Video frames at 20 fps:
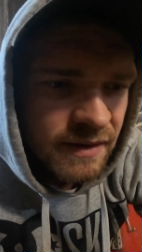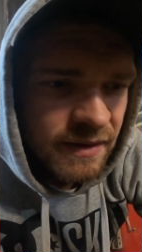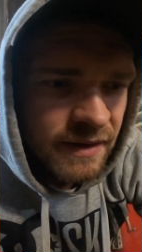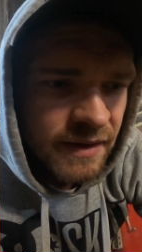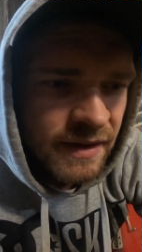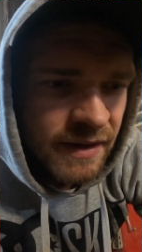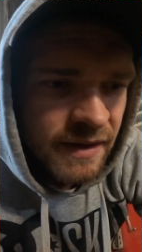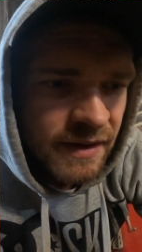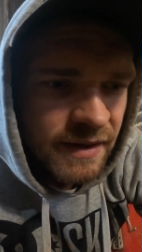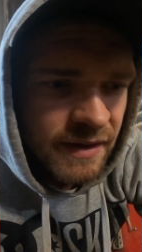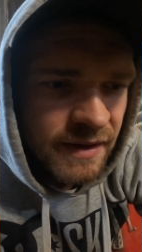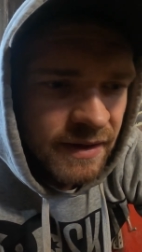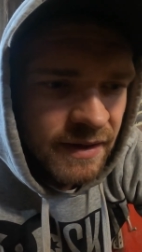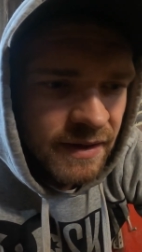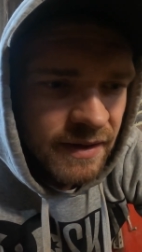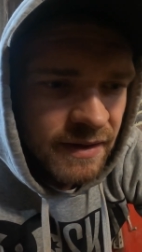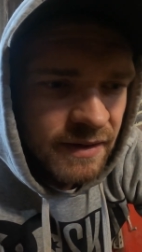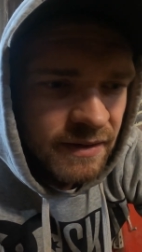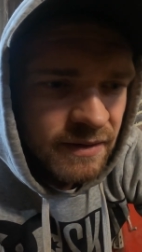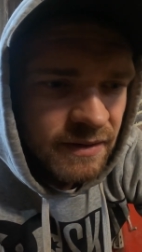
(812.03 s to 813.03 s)

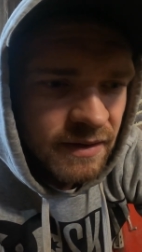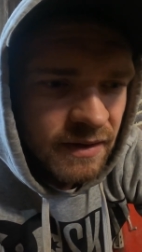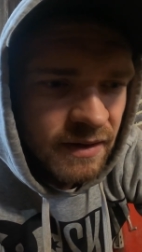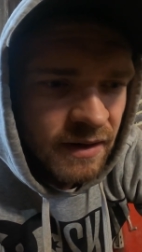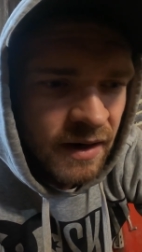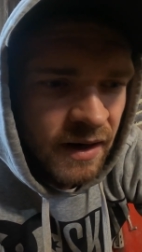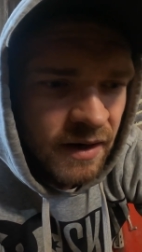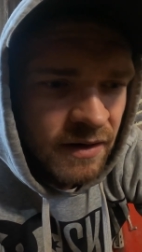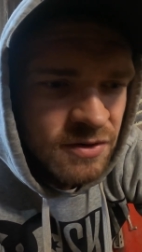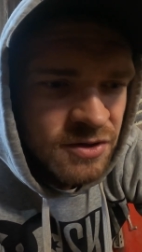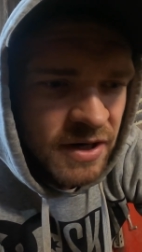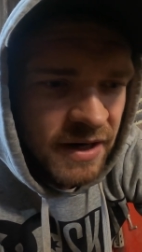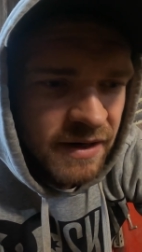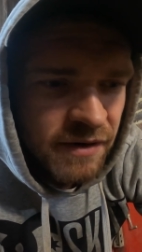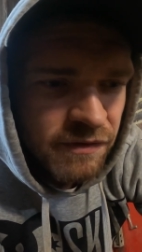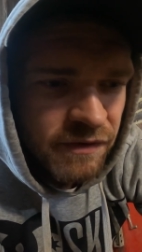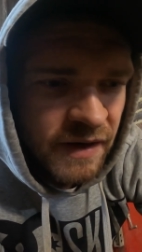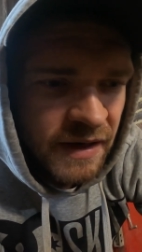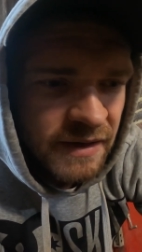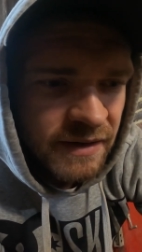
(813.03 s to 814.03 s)
They are trying to
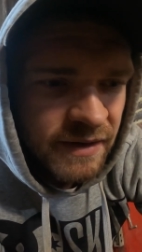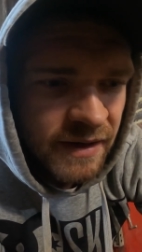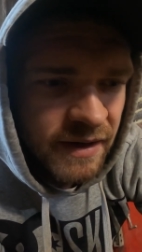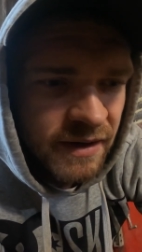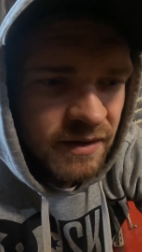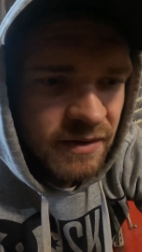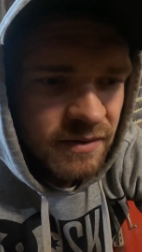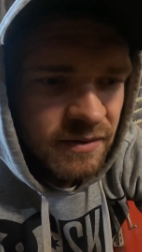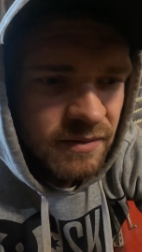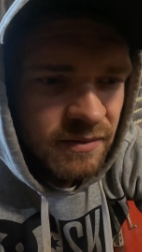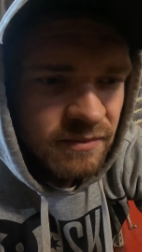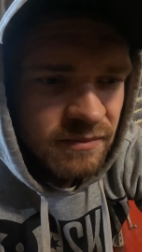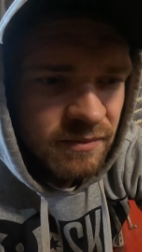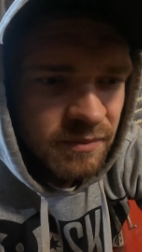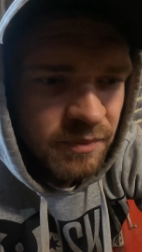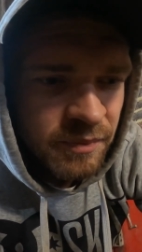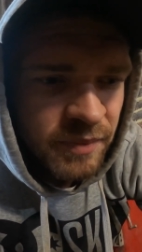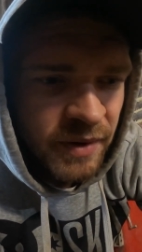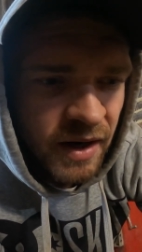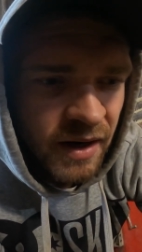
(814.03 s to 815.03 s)
find it,
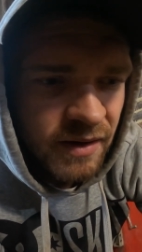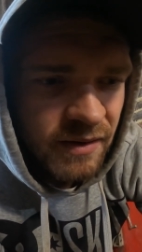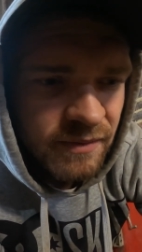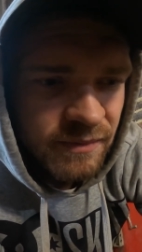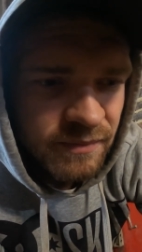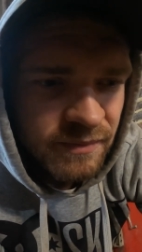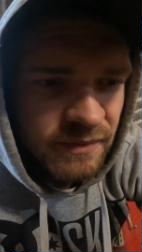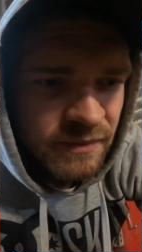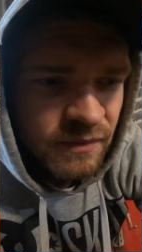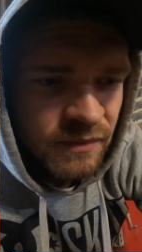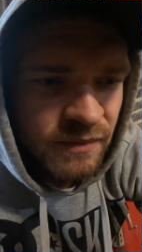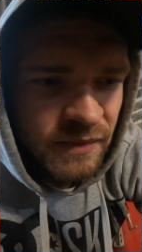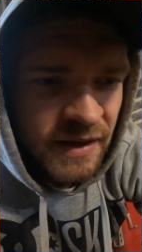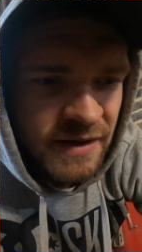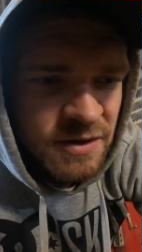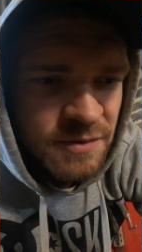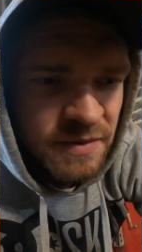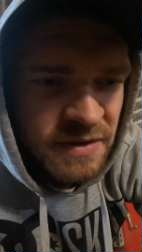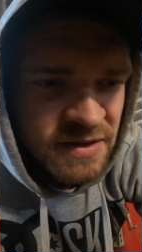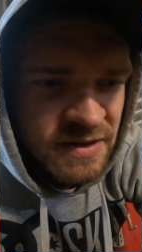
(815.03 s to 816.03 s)
but
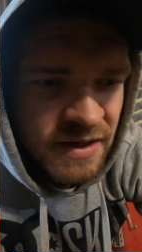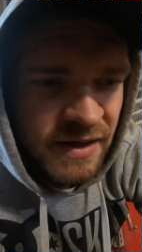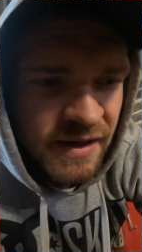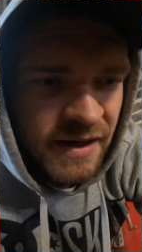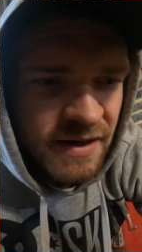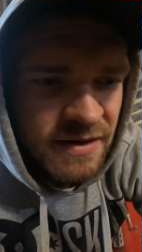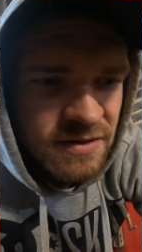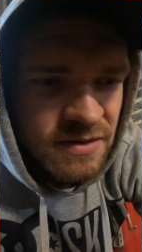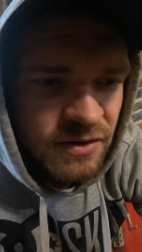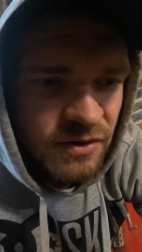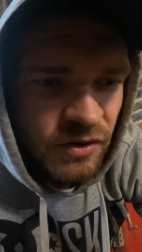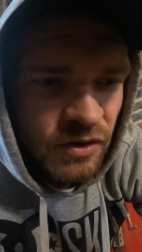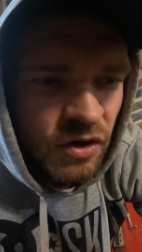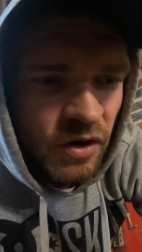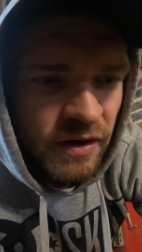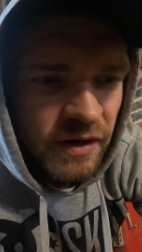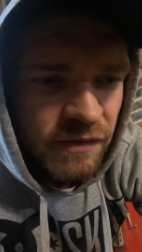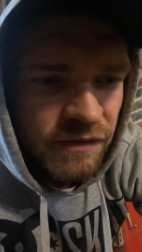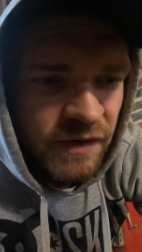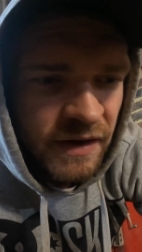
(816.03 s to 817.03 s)
let's be serious, they're not
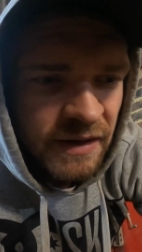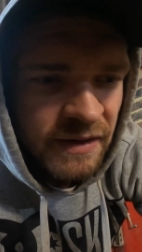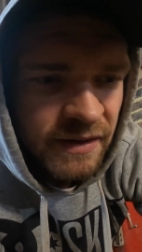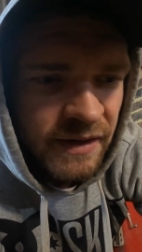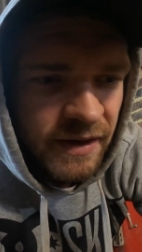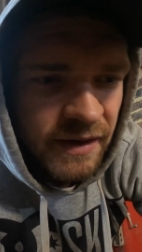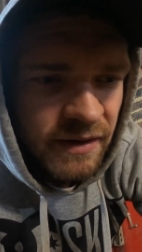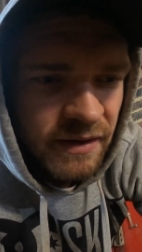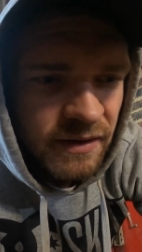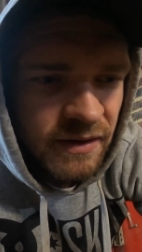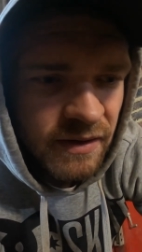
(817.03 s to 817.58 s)
gonna find it.